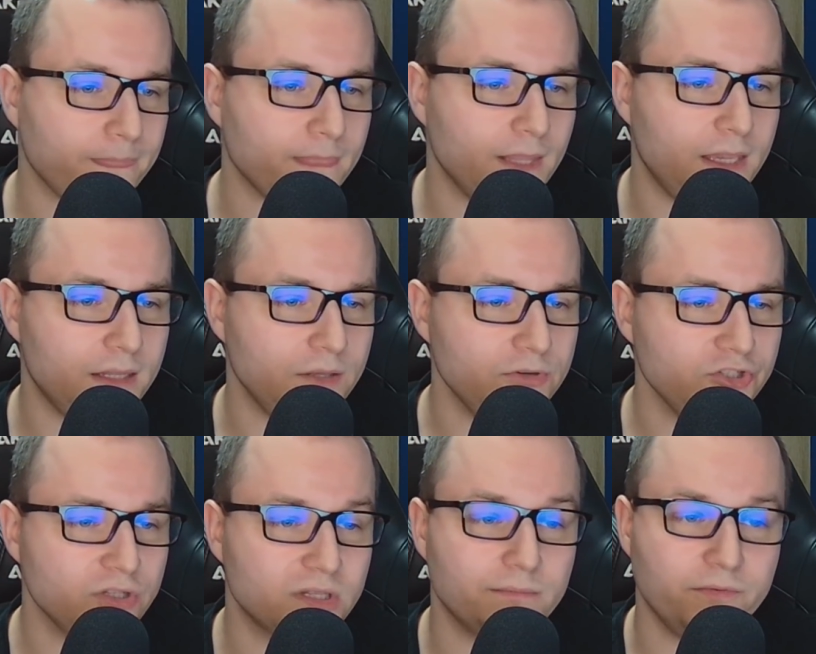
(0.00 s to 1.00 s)
And
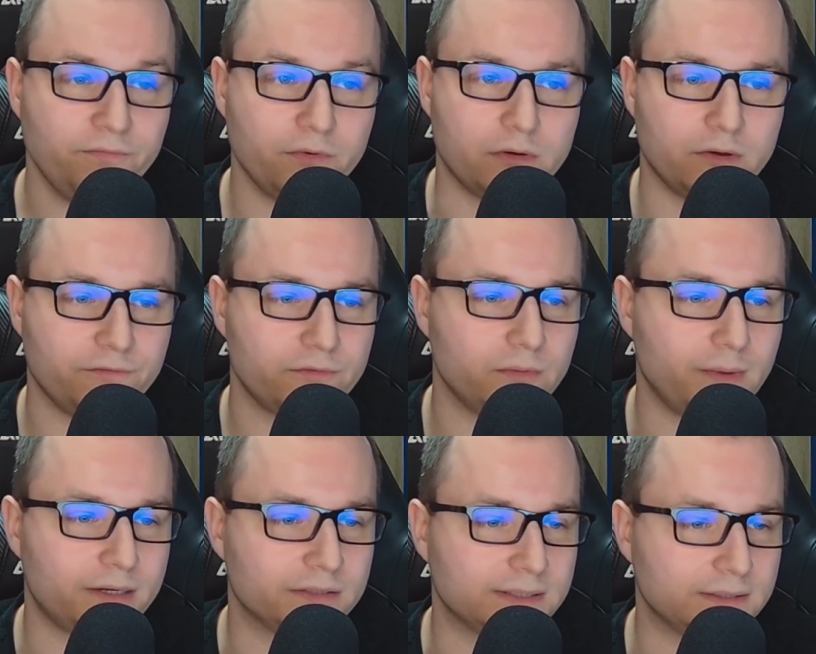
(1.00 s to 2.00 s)
question number 4 from
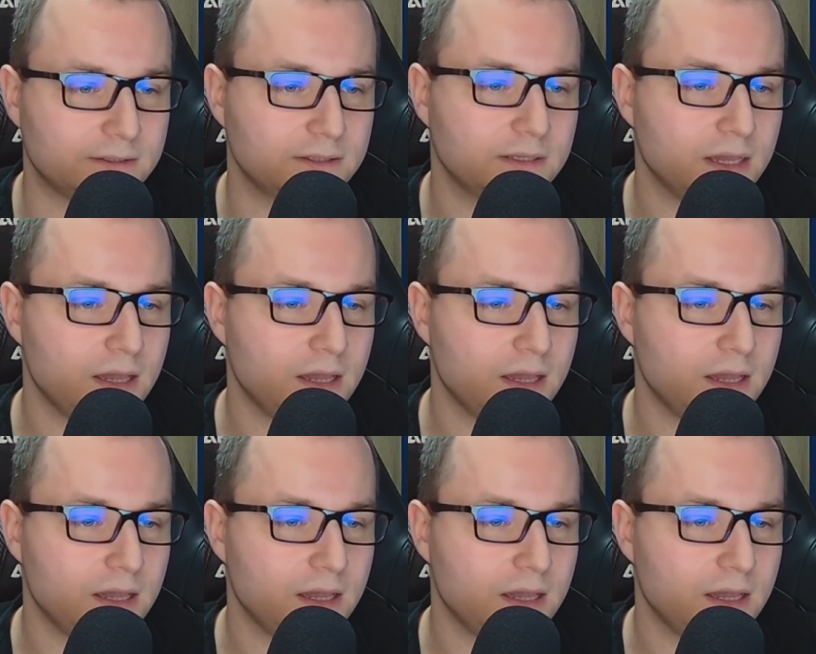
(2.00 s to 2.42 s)
Ardent.